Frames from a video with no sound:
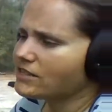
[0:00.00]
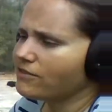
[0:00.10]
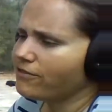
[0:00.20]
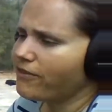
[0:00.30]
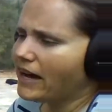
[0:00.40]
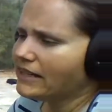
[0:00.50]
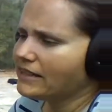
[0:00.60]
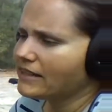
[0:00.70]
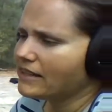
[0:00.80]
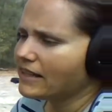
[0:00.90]

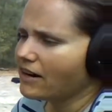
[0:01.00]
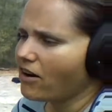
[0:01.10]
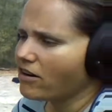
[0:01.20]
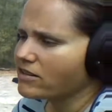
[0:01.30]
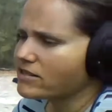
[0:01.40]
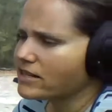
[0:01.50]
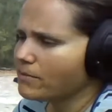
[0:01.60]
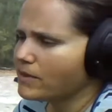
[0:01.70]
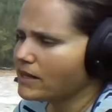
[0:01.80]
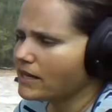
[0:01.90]
find that there are
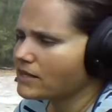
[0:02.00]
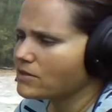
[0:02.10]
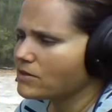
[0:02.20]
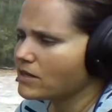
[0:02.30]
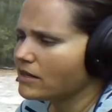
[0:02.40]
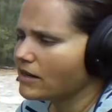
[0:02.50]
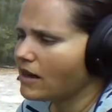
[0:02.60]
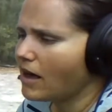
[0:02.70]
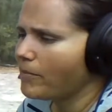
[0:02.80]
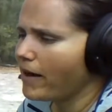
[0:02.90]
some things
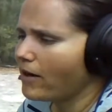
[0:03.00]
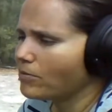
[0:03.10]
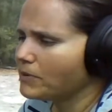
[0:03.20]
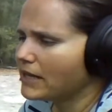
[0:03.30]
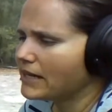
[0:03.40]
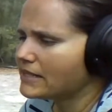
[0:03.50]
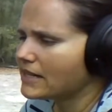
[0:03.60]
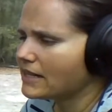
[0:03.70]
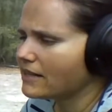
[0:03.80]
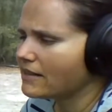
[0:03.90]
about
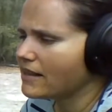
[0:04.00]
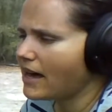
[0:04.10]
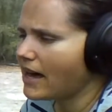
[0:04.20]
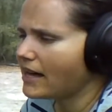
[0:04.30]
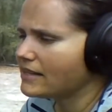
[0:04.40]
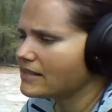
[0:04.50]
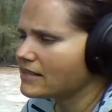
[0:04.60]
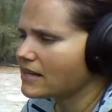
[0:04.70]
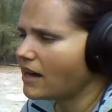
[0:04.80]
planting that